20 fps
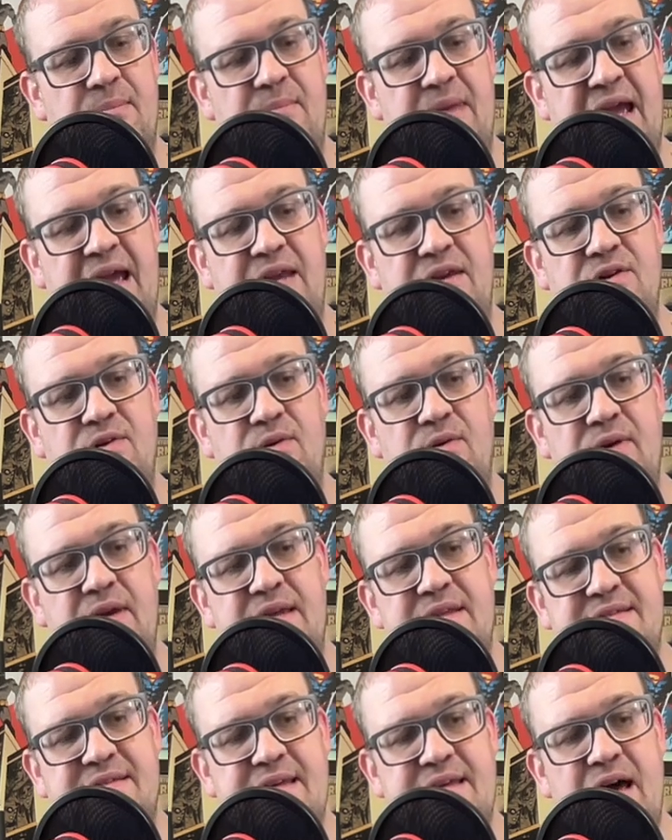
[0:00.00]
manual
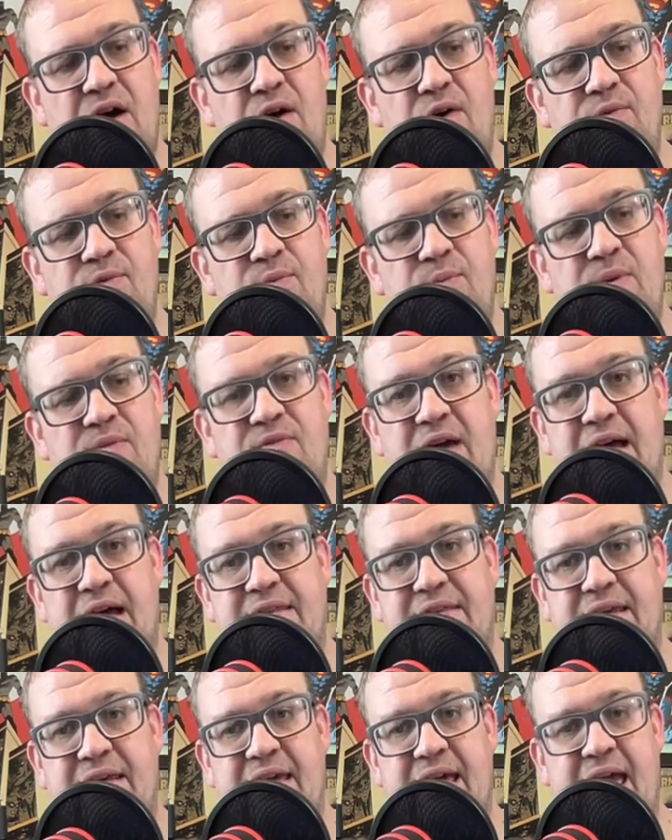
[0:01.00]
itself. We've
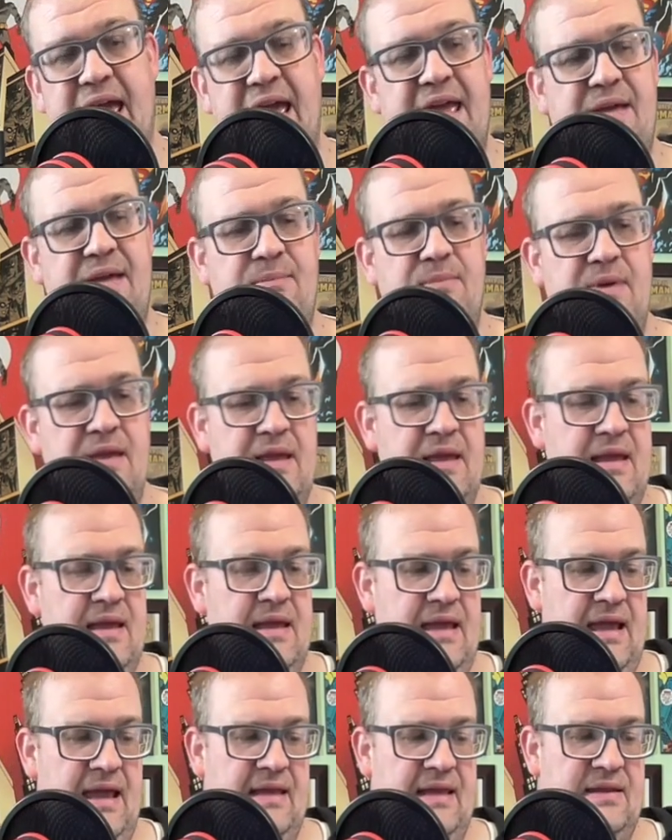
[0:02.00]
got the game.
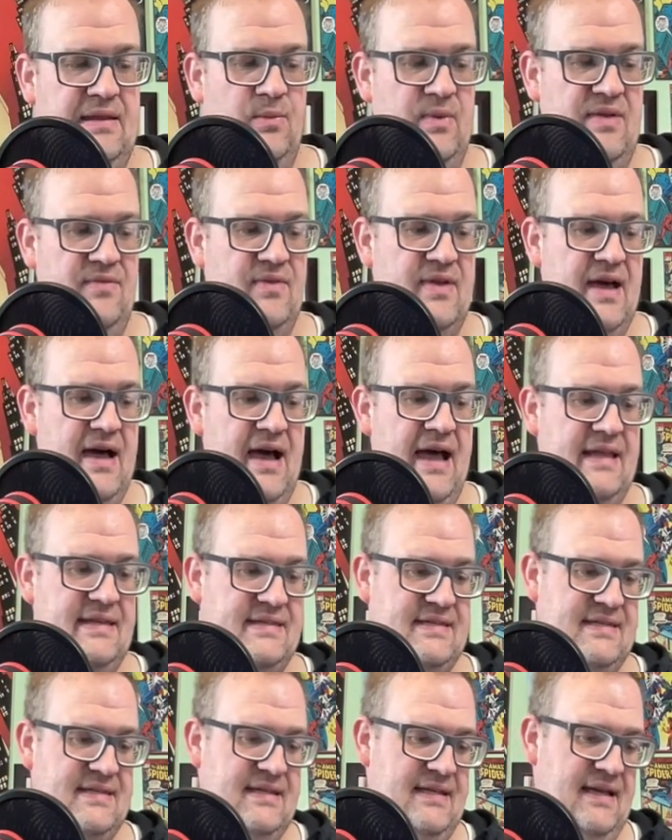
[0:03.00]
And then we've
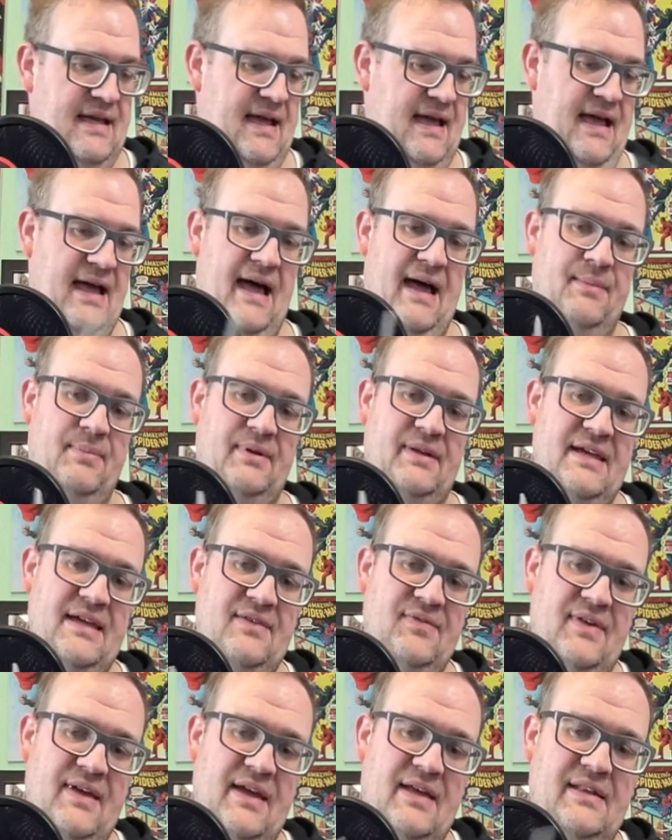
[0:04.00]
got, I
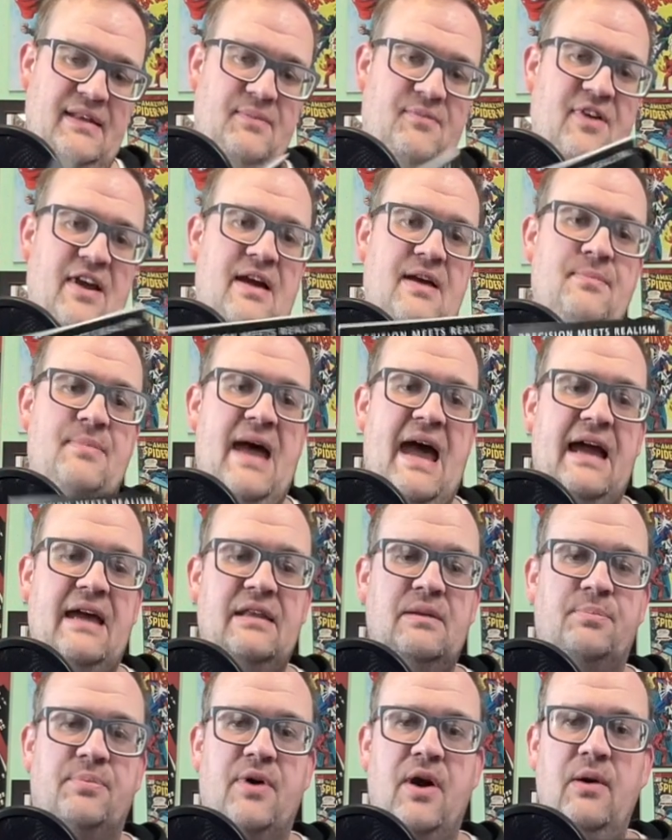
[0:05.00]
believe, in the very back
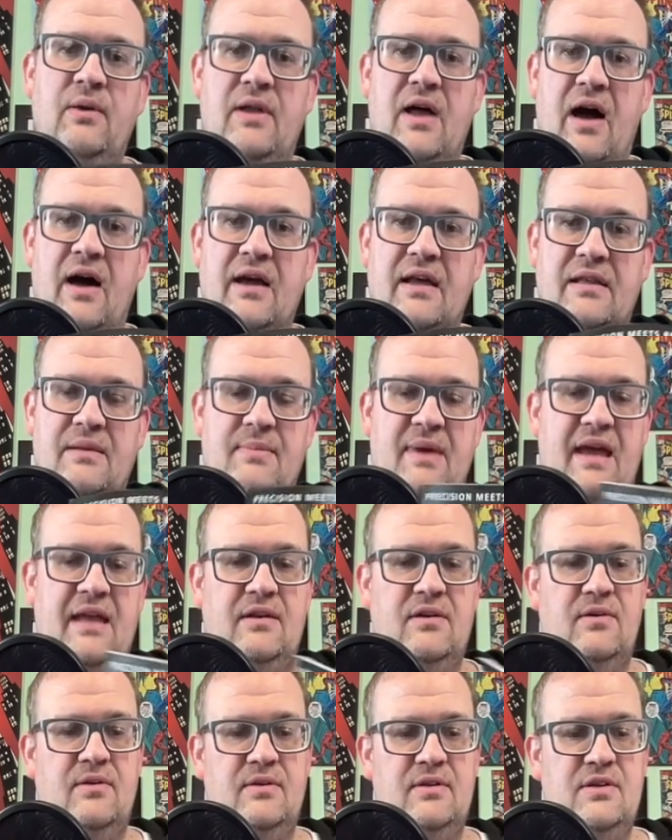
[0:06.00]
of the prologue of the
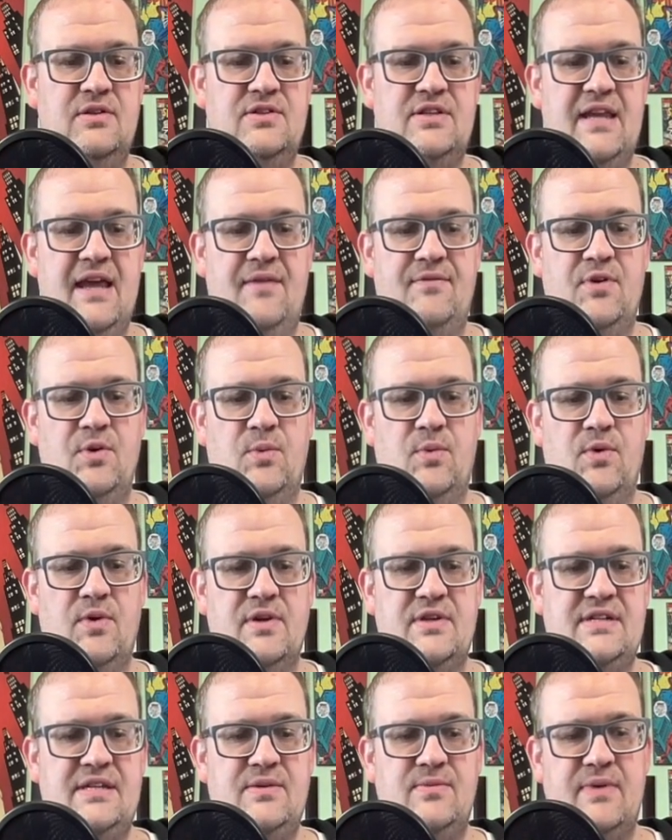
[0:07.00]
manual, you should have your
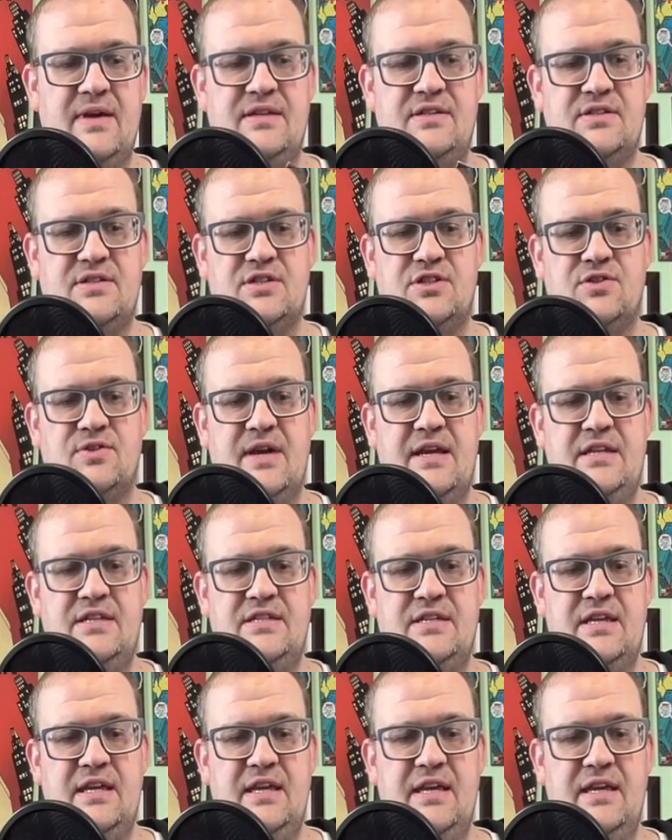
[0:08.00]
warranty
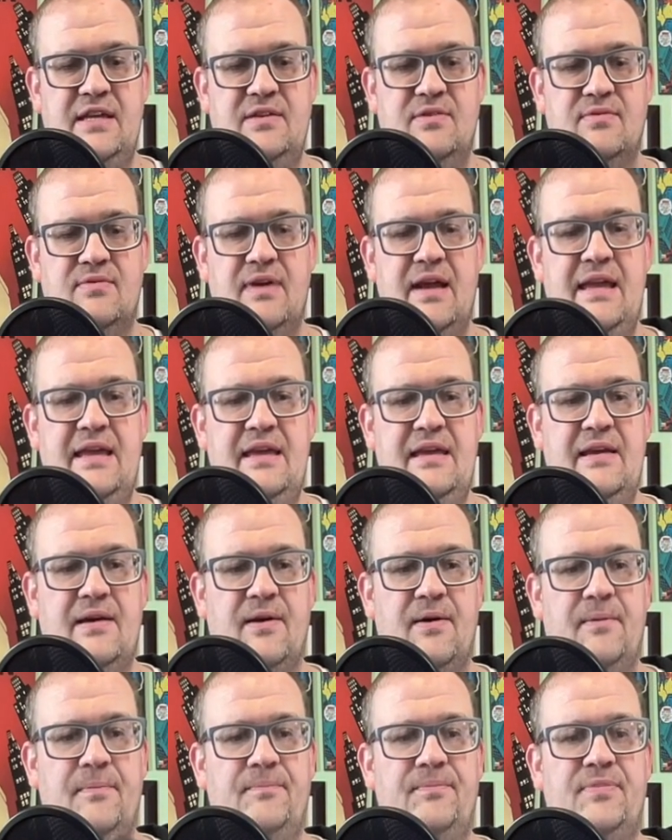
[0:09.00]
registration right
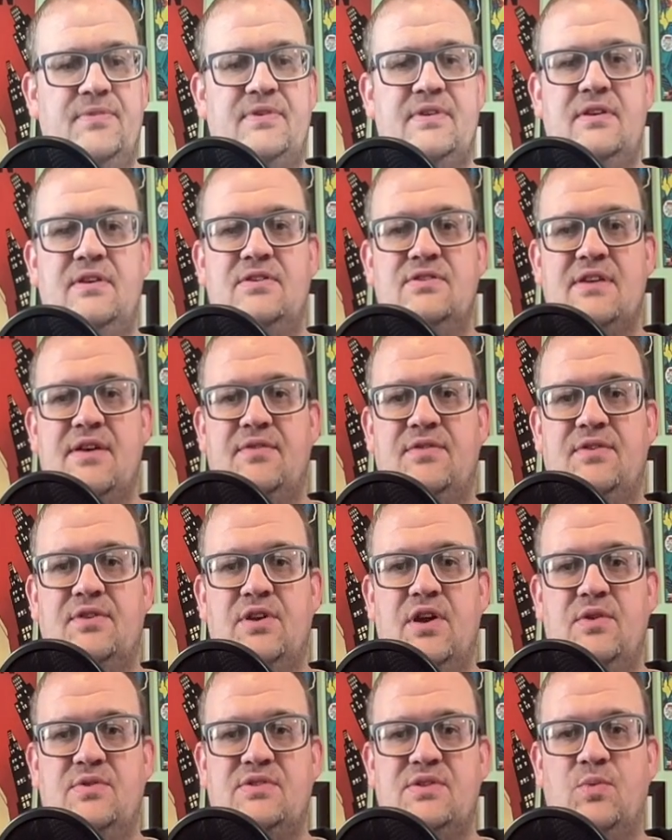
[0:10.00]
here. So you should have your
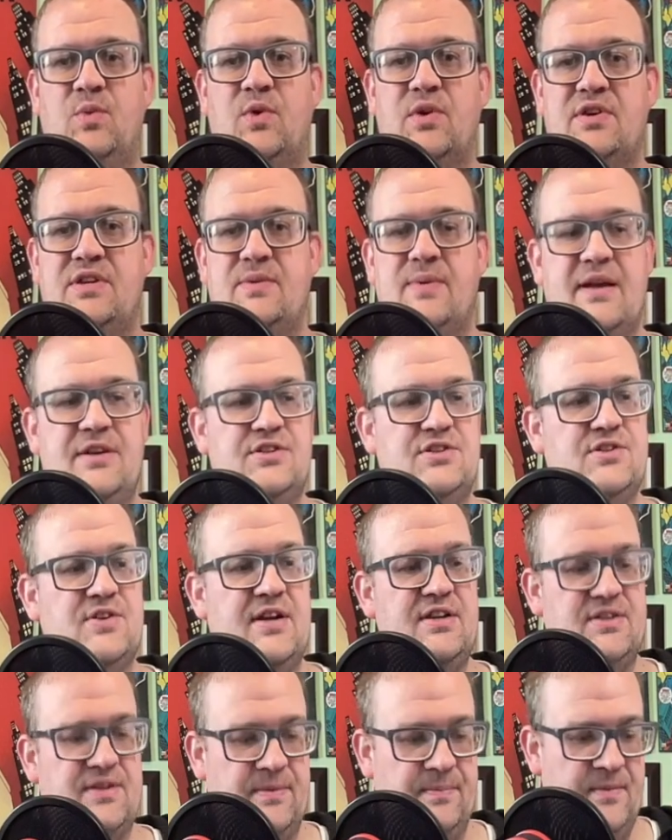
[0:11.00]
notes and warranty
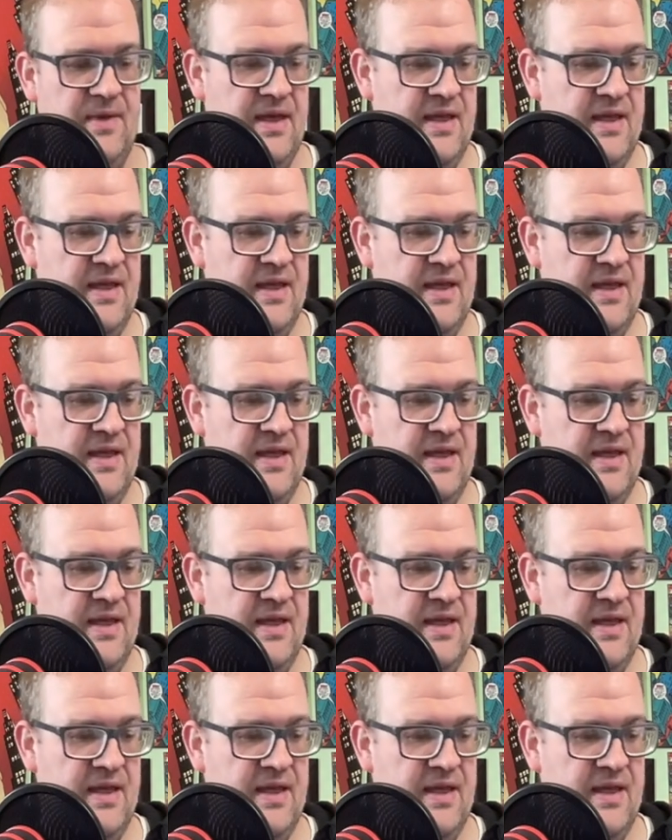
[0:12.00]
registration,